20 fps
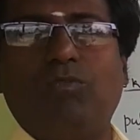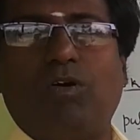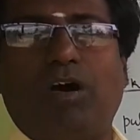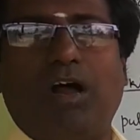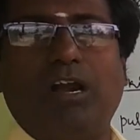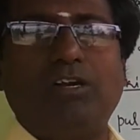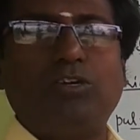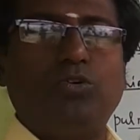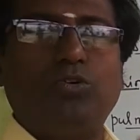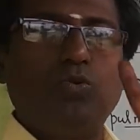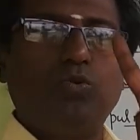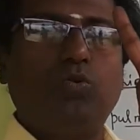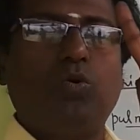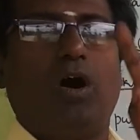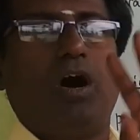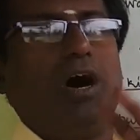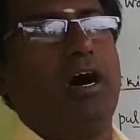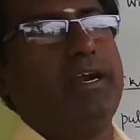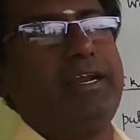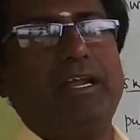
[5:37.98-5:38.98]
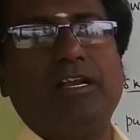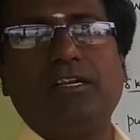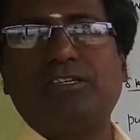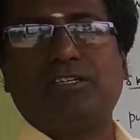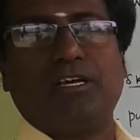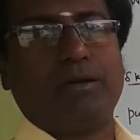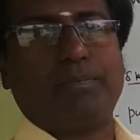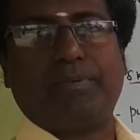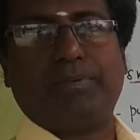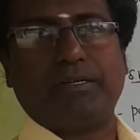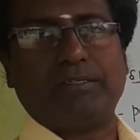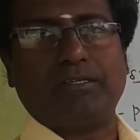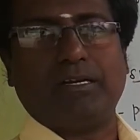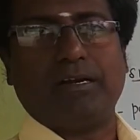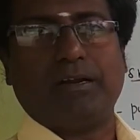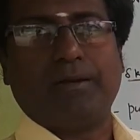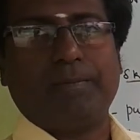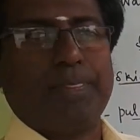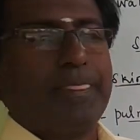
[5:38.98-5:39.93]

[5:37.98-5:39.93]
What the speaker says: wall. Two auricles are present.